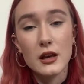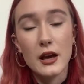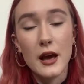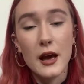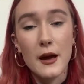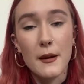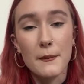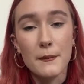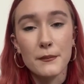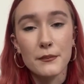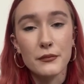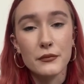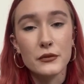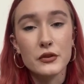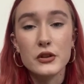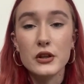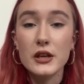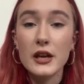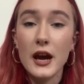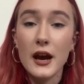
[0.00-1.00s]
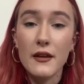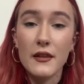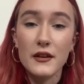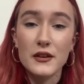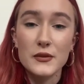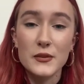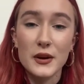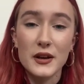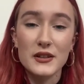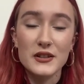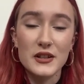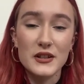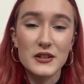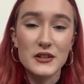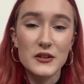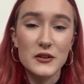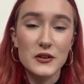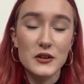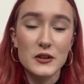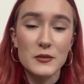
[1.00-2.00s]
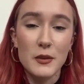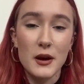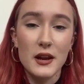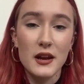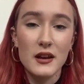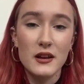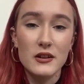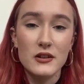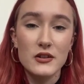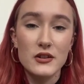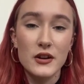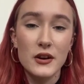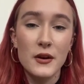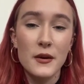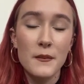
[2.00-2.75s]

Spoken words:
So yeah, that's why I chose to study Spanish.